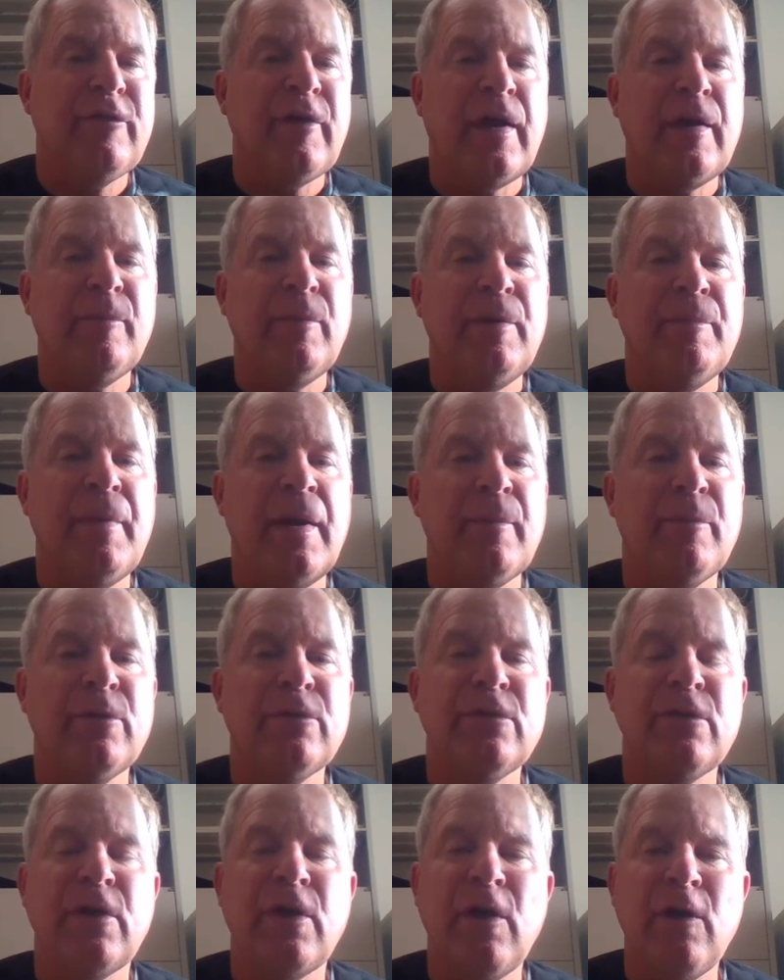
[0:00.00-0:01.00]
family
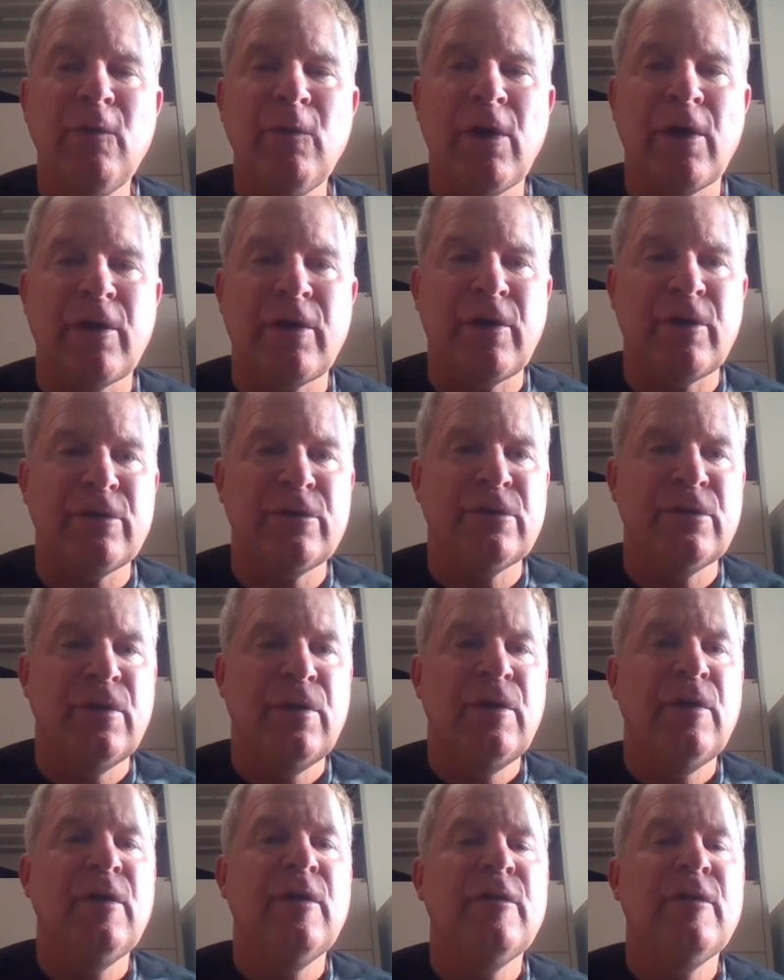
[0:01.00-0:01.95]
members, and coworkers.